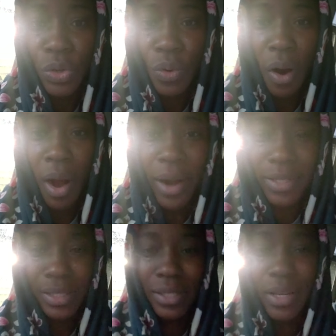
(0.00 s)
who are
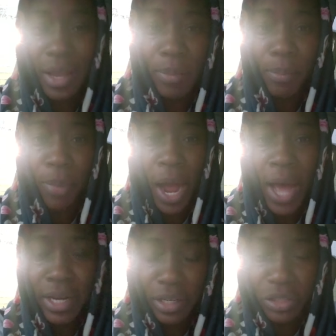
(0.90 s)
in
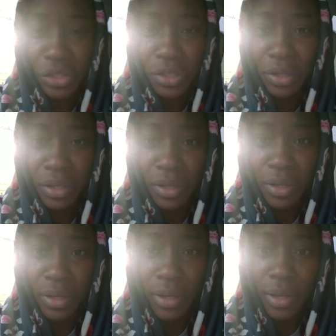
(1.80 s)
bondage.
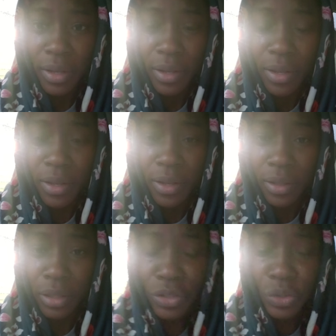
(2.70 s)

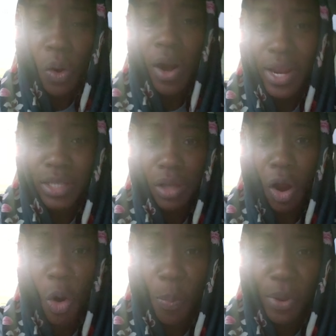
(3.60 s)
The door is
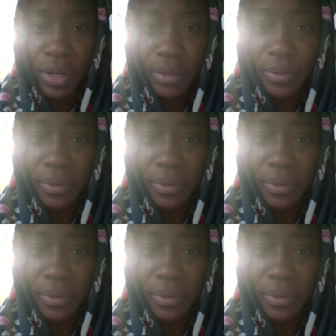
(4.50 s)
open.